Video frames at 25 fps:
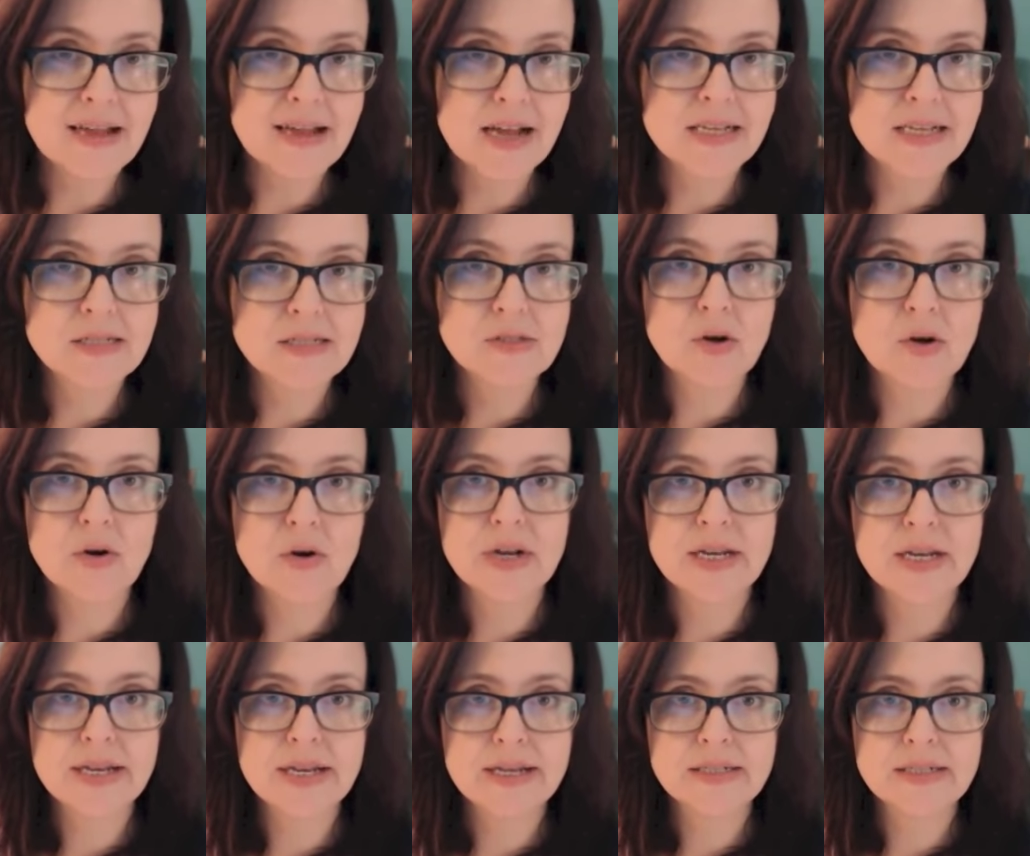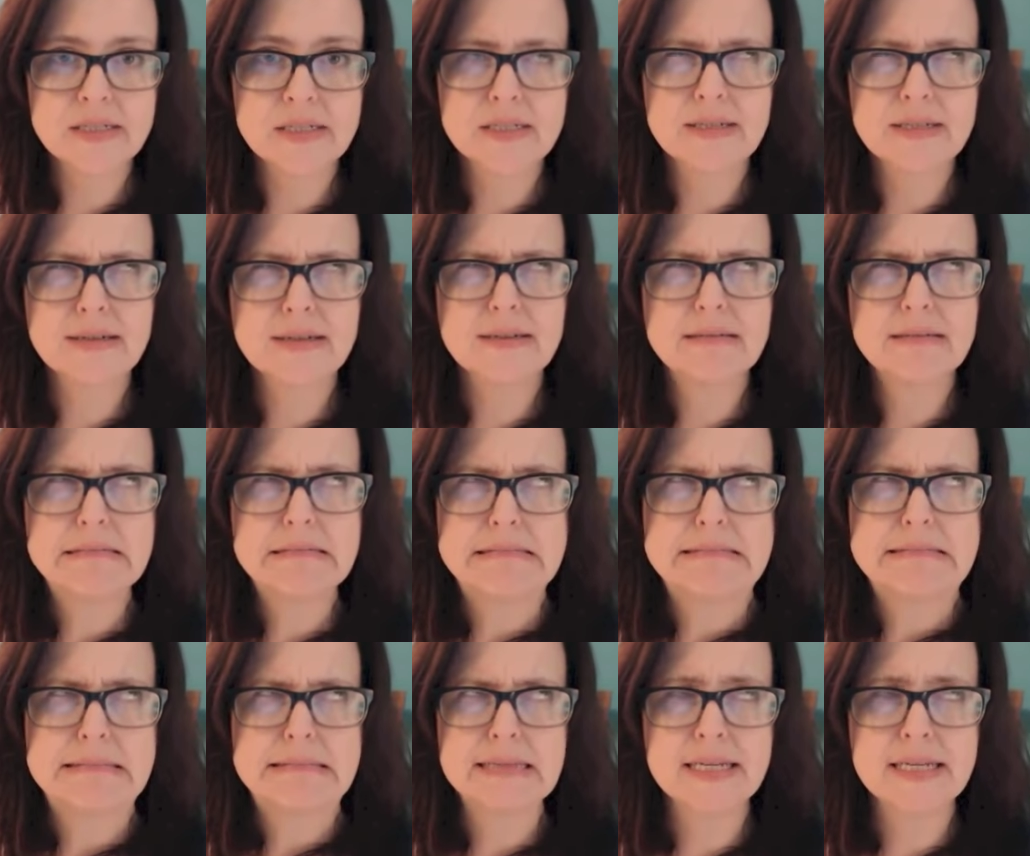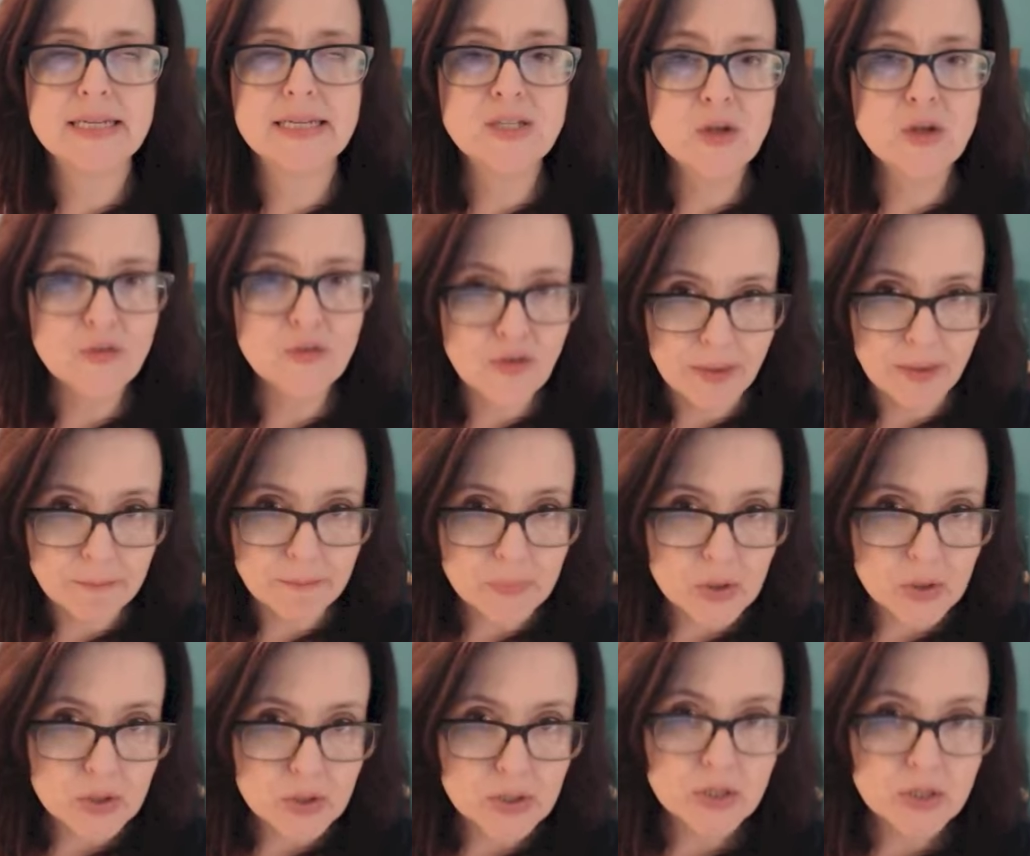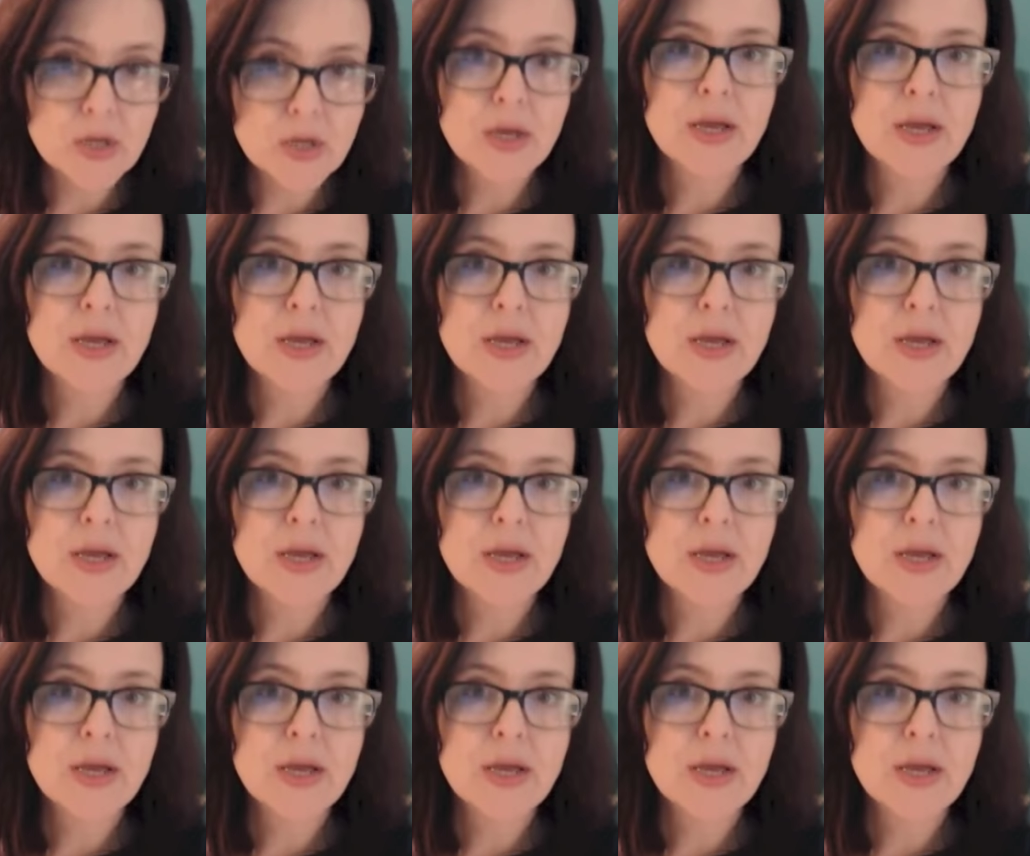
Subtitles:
I started it in November